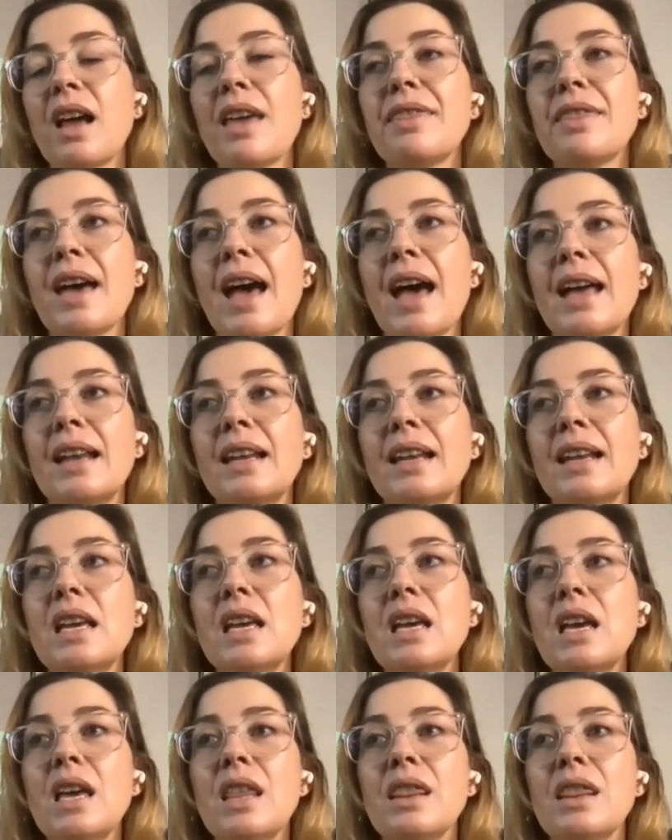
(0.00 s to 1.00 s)
business
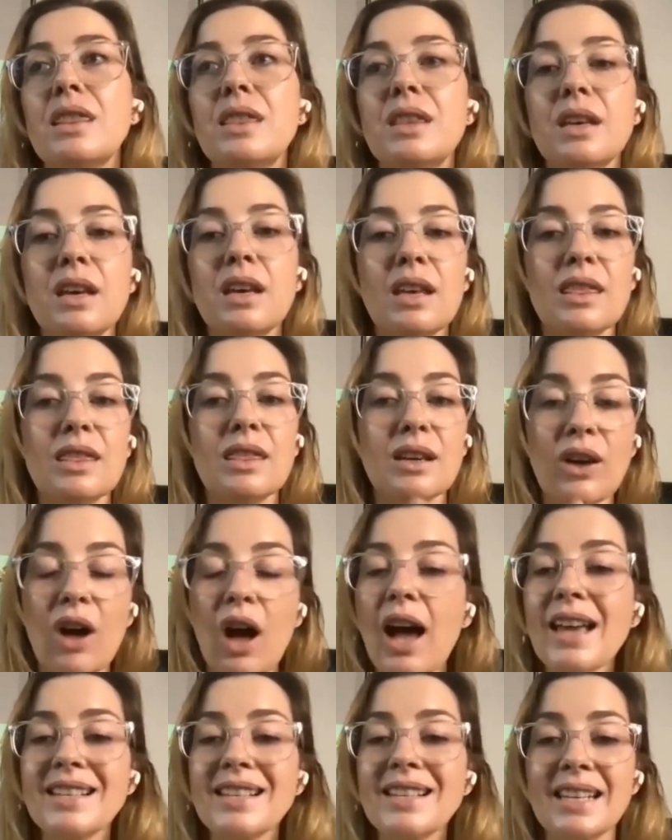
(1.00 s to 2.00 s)
manager and everything like
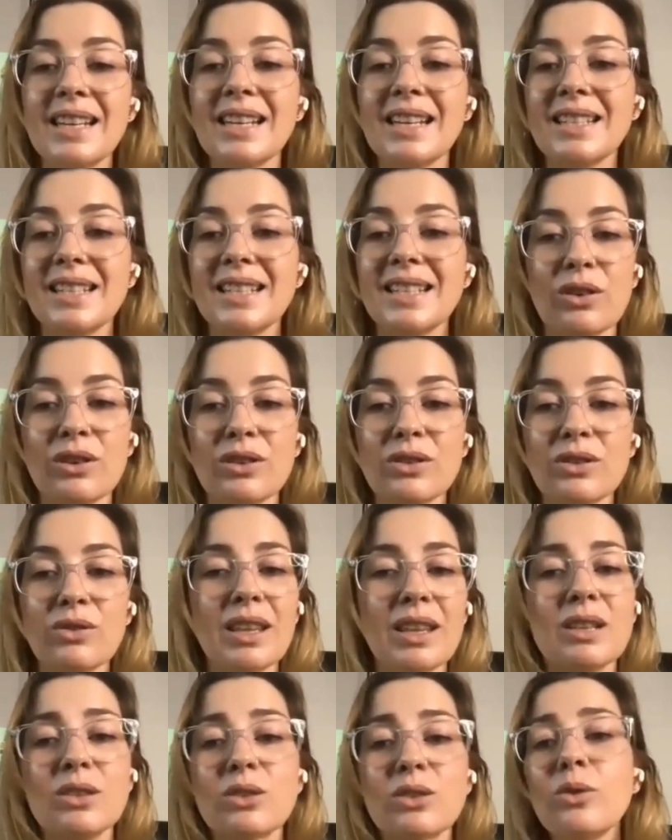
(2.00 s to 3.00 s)
that,
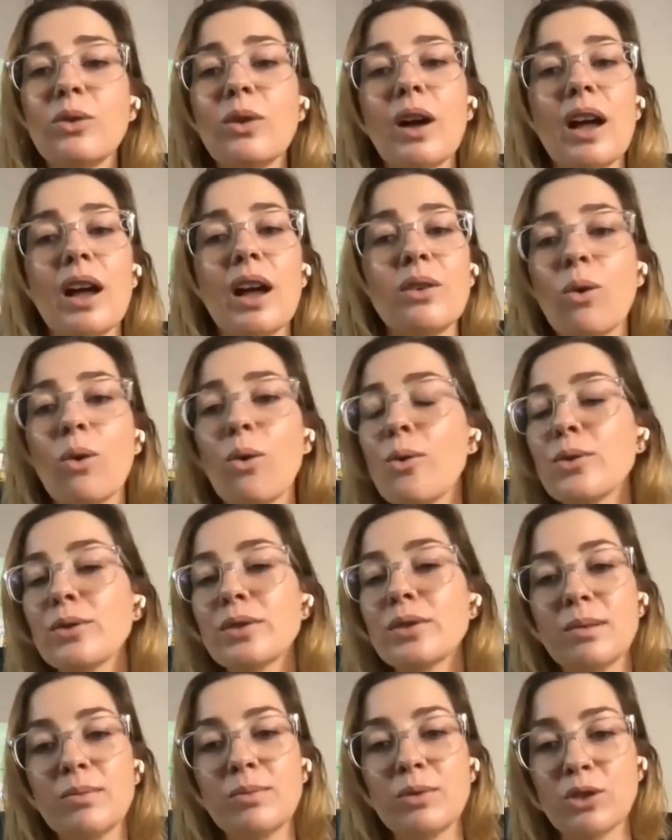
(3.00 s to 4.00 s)
the guys in at
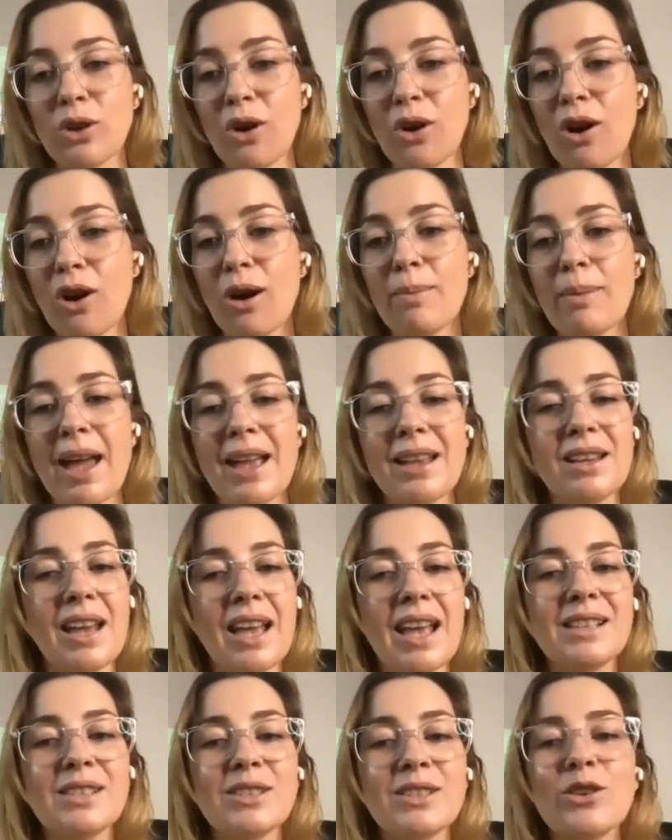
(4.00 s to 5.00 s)
TikTok Australia do
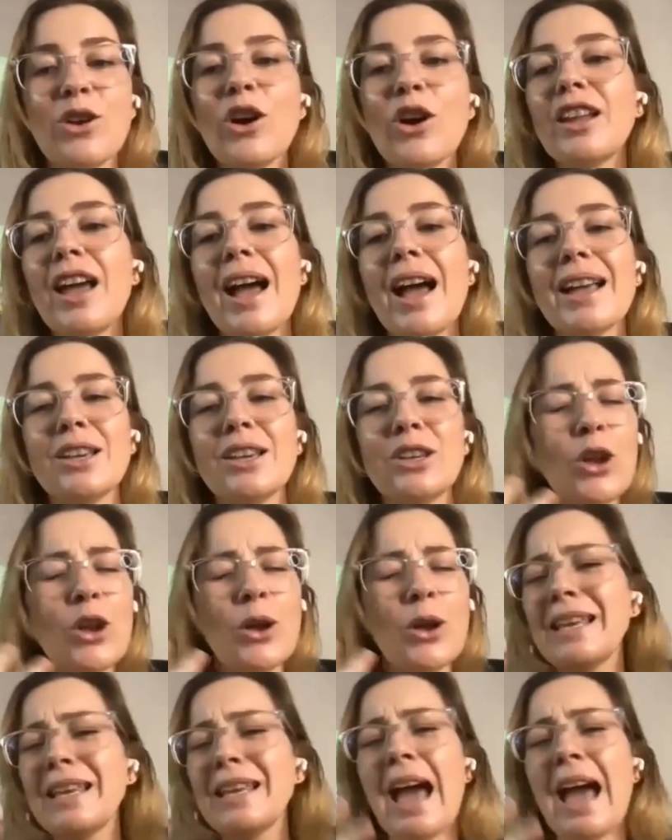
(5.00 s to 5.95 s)
an awesome job.